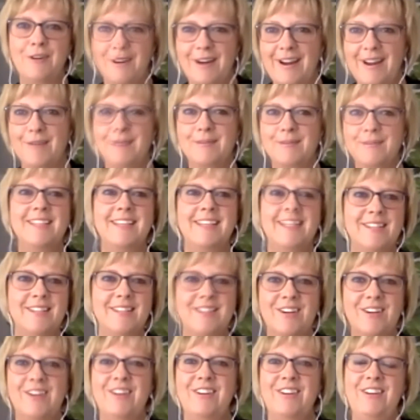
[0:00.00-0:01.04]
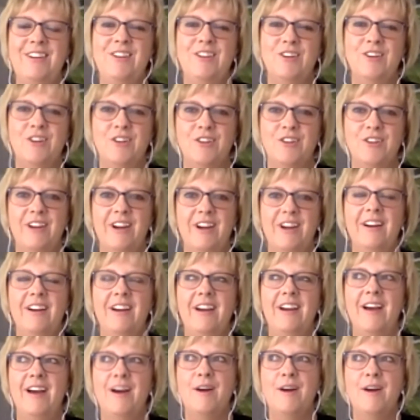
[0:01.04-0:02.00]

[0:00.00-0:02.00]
are able to get started in your career.